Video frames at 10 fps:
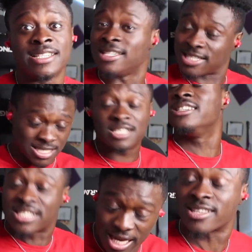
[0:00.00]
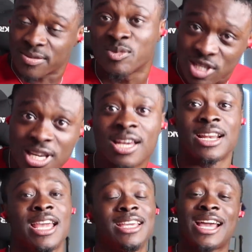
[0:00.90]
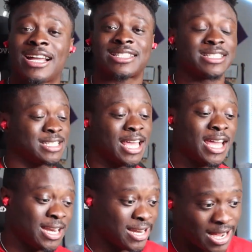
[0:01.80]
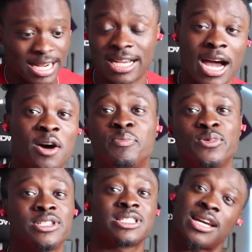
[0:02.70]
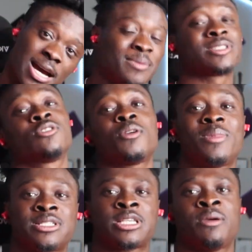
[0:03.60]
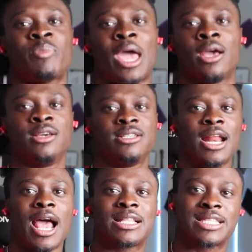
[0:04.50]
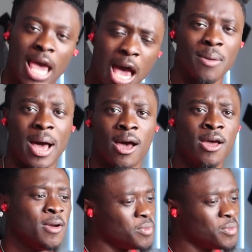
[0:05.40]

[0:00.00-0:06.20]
He said some shit that he got to say, and then Gapuri said, I'ma talk my shit back. Nah, Tamba.